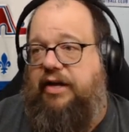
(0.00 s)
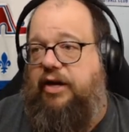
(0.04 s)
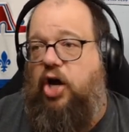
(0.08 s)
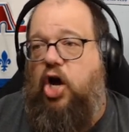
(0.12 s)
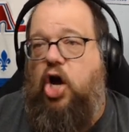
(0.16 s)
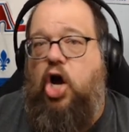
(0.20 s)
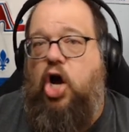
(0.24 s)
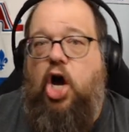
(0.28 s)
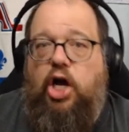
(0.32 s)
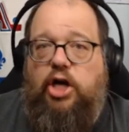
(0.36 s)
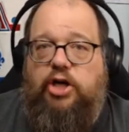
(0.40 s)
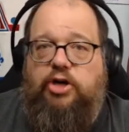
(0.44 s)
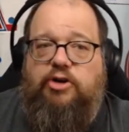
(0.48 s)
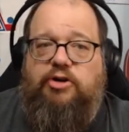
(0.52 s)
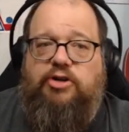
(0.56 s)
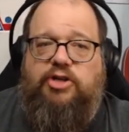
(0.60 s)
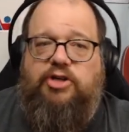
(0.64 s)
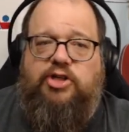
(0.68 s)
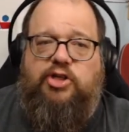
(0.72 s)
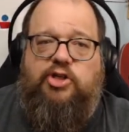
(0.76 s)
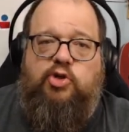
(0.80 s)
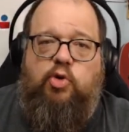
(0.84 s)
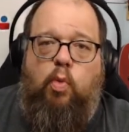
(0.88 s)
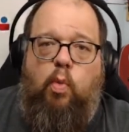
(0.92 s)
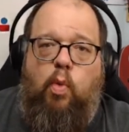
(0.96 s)

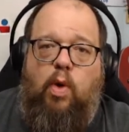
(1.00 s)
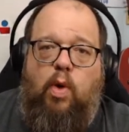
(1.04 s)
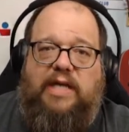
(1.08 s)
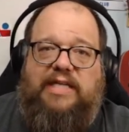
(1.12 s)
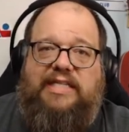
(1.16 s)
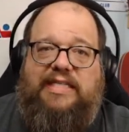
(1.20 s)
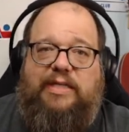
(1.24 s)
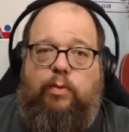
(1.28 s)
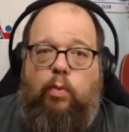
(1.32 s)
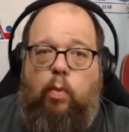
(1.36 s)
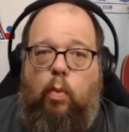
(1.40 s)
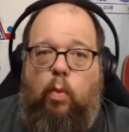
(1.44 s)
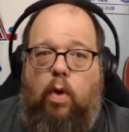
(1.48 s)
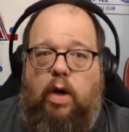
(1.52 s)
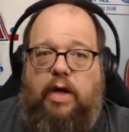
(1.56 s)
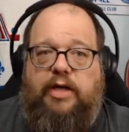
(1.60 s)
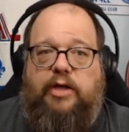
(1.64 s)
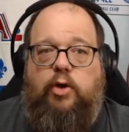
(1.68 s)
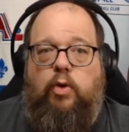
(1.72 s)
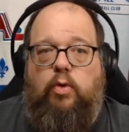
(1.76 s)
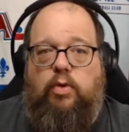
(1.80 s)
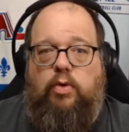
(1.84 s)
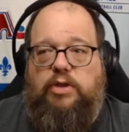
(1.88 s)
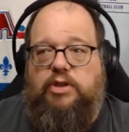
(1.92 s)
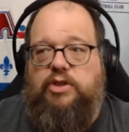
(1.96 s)
121
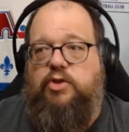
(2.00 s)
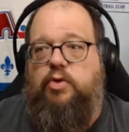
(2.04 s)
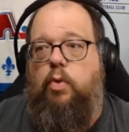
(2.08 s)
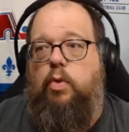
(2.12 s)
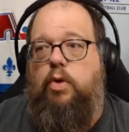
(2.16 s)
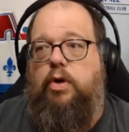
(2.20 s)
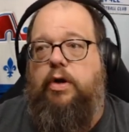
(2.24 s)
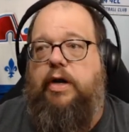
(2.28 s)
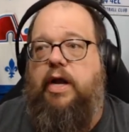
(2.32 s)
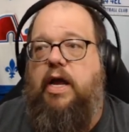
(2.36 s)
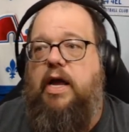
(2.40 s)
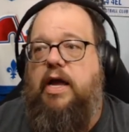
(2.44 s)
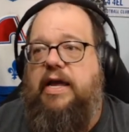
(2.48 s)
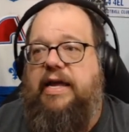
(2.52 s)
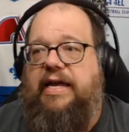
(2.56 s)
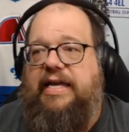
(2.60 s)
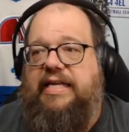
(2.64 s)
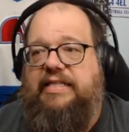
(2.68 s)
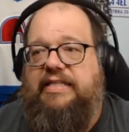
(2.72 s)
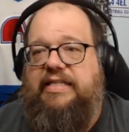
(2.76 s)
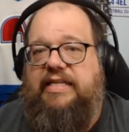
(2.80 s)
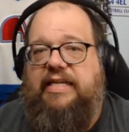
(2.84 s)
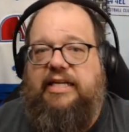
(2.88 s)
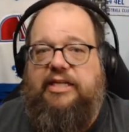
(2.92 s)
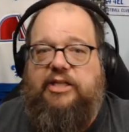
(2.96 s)
goals scored
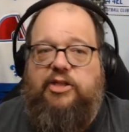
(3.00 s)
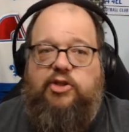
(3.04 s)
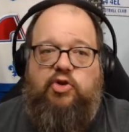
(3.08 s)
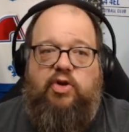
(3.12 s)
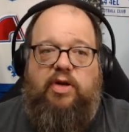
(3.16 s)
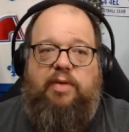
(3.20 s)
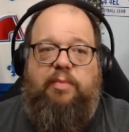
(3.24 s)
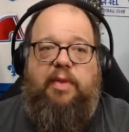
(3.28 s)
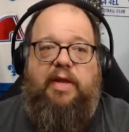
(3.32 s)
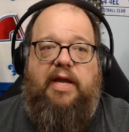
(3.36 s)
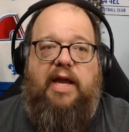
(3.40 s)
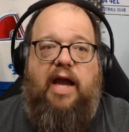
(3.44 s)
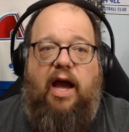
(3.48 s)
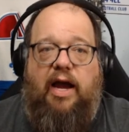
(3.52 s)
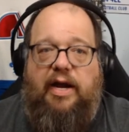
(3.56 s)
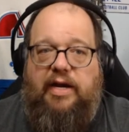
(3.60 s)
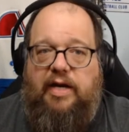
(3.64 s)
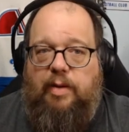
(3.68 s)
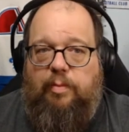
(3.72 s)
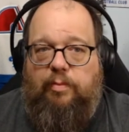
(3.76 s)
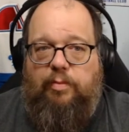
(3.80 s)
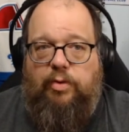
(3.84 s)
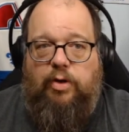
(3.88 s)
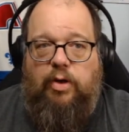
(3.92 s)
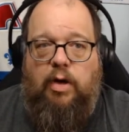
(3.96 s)
is an extremely high
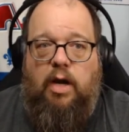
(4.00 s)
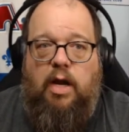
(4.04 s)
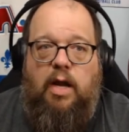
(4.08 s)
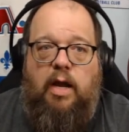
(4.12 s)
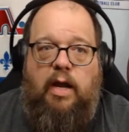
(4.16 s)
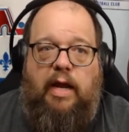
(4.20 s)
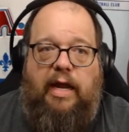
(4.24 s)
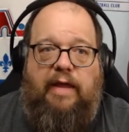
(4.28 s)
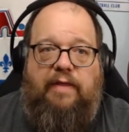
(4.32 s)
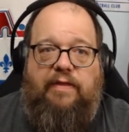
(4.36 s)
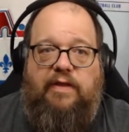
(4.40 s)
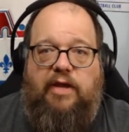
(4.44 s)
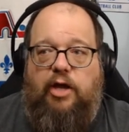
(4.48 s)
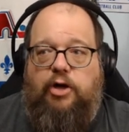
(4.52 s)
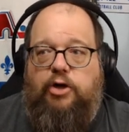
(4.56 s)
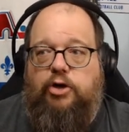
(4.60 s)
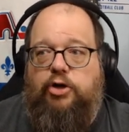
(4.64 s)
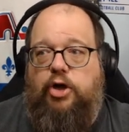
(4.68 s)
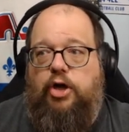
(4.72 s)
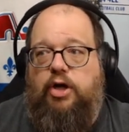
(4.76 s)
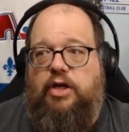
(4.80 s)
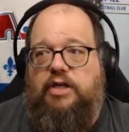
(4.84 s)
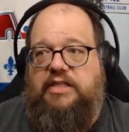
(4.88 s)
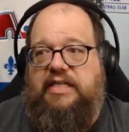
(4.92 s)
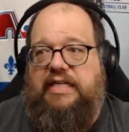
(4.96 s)
number in the
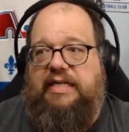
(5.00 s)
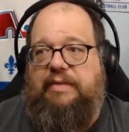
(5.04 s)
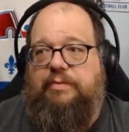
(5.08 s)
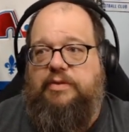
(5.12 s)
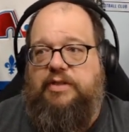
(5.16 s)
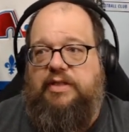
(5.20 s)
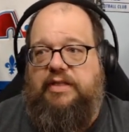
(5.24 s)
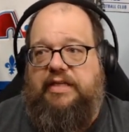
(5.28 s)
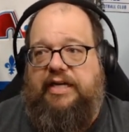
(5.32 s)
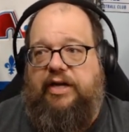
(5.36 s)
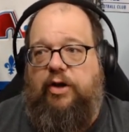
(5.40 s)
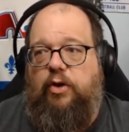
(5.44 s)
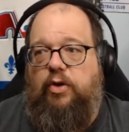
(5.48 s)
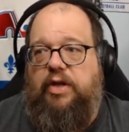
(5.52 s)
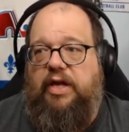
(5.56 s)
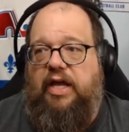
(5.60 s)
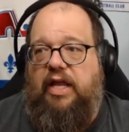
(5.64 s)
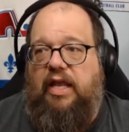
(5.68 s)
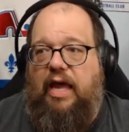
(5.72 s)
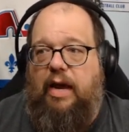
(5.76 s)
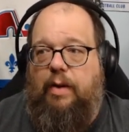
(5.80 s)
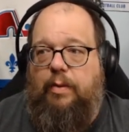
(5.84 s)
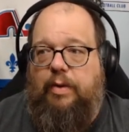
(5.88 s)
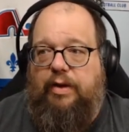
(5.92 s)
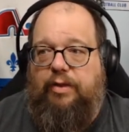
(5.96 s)
Underdog Teams League, only
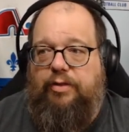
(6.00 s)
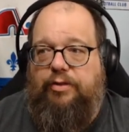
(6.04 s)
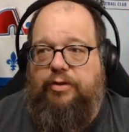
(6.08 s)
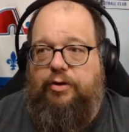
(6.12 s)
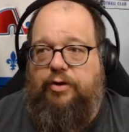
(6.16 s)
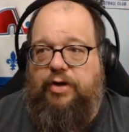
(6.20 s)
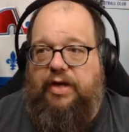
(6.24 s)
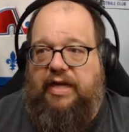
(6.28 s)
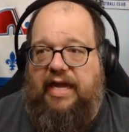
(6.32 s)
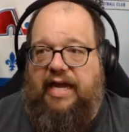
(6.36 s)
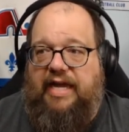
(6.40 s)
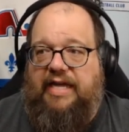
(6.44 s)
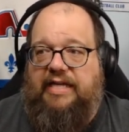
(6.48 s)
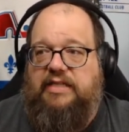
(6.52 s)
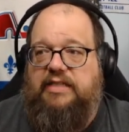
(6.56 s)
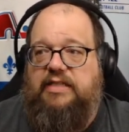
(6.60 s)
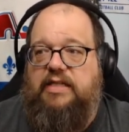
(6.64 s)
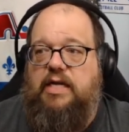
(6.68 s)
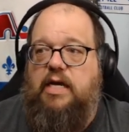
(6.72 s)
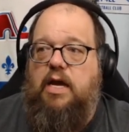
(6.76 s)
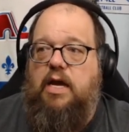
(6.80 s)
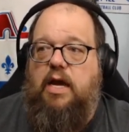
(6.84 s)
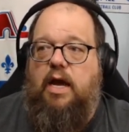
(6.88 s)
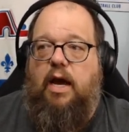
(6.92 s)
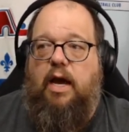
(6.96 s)
allowing 38,
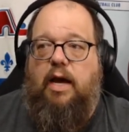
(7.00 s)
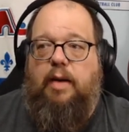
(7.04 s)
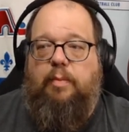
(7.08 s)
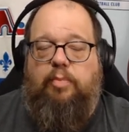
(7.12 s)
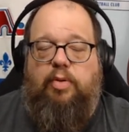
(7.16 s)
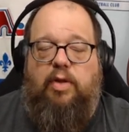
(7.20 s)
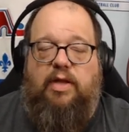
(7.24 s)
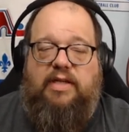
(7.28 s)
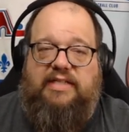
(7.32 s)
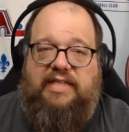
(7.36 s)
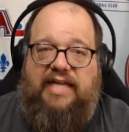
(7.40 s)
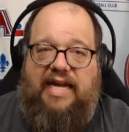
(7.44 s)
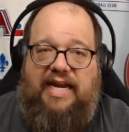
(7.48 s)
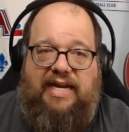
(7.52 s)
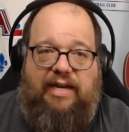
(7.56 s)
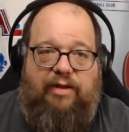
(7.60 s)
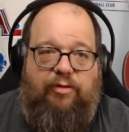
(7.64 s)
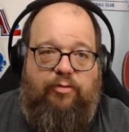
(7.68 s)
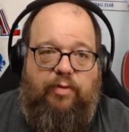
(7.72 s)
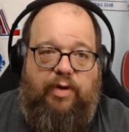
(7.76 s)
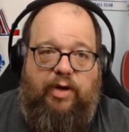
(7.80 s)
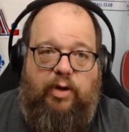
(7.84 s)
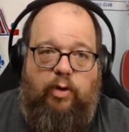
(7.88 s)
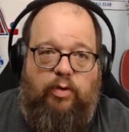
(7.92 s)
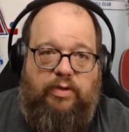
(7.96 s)
plus
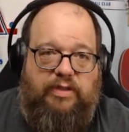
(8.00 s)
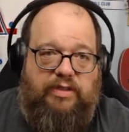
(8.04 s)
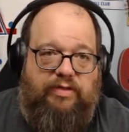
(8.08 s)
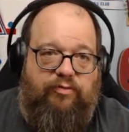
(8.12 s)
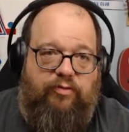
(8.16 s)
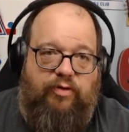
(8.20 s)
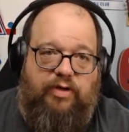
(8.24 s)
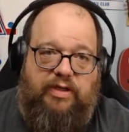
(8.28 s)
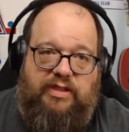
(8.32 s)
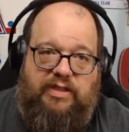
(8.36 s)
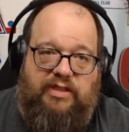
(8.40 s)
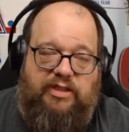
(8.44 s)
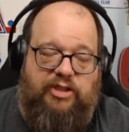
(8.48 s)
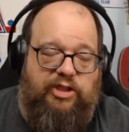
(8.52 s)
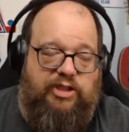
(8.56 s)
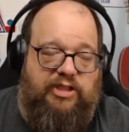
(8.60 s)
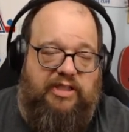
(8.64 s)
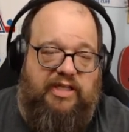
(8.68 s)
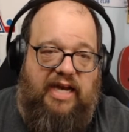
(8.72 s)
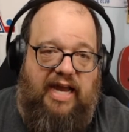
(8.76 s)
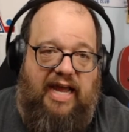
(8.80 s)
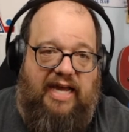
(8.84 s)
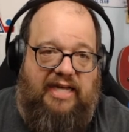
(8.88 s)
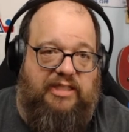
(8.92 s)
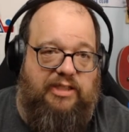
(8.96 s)
83 goal difference. Just
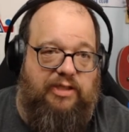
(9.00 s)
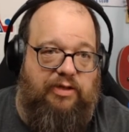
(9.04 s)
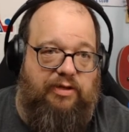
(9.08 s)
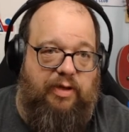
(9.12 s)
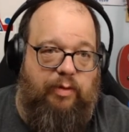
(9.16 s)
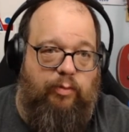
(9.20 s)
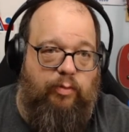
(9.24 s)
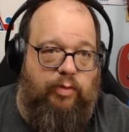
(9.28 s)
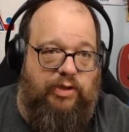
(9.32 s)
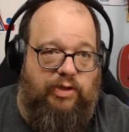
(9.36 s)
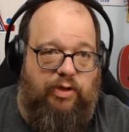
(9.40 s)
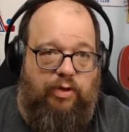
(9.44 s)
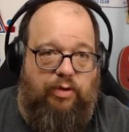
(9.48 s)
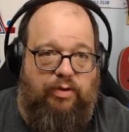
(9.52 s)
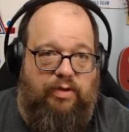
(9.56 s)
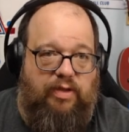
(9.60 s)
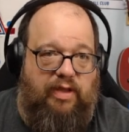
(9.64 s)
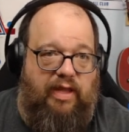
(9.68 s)
an excellent result.